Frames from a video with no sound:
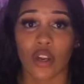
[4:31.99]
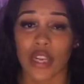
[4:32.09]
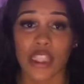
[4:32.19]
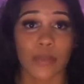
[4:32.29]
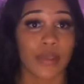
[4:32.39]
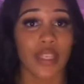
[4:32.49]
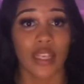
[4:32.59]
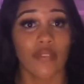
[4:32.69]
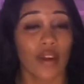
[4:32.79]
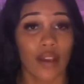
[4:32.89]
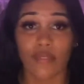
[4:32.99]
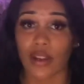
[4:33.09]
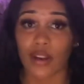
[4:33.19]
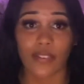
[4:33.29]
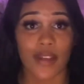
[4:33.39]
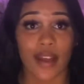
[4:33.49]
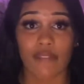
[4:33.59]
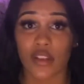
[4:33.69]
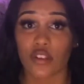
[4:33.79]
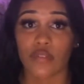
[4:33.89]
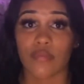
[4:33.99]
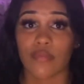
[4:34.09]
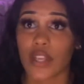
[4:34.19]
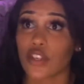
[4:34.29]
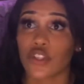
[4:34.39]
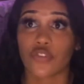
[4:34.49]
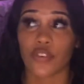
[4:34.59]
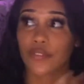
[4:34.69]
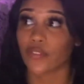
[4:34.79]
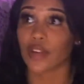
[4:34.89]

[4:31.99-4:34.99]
It's plenty of unverified vendors for free.